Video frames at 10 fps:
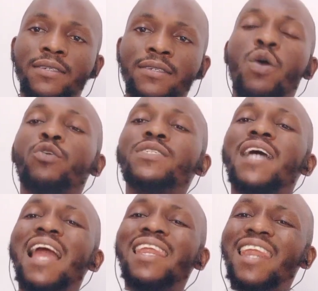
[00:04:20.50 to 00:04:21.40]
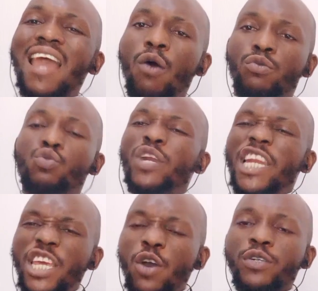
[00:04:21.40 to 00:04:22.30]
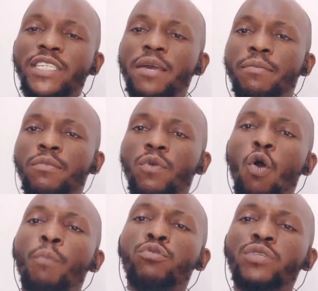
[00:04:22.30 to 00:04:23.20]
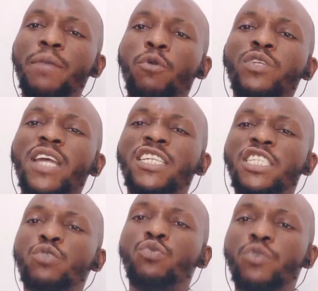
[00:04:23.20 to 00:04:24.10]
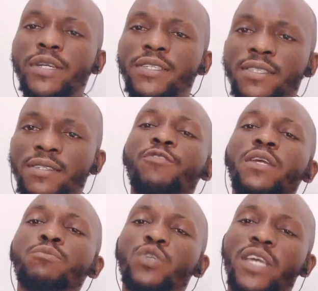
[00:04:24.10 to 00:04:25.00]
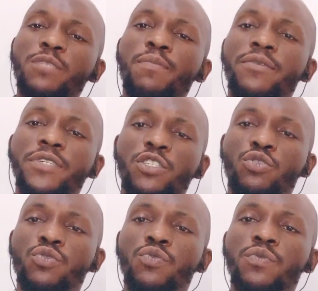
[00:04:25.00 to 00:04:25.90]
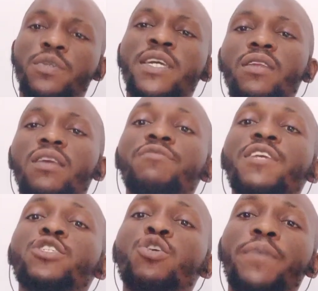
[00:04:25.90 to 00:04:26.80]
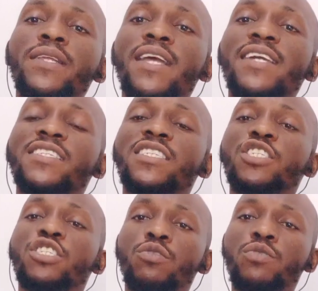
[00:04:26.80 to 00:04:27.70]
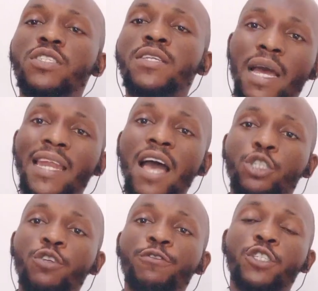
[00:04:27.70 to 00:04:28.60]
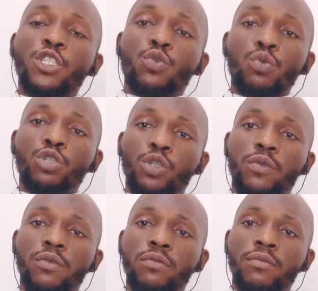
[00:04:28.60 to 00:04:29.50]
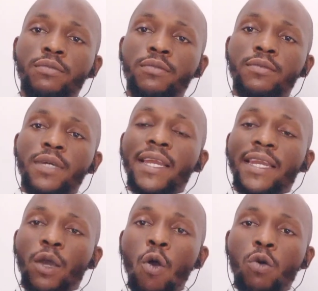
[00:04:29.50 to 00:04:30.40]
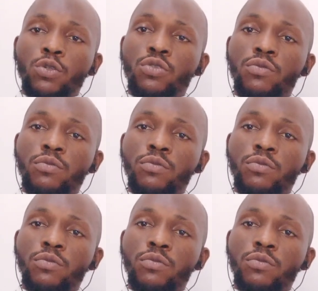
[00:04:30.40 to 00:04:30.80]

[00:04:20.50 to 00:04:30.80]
You are not allowed to lure them or put them under duress for them to get married to you. If that your partner institutes an action for dissolution in the court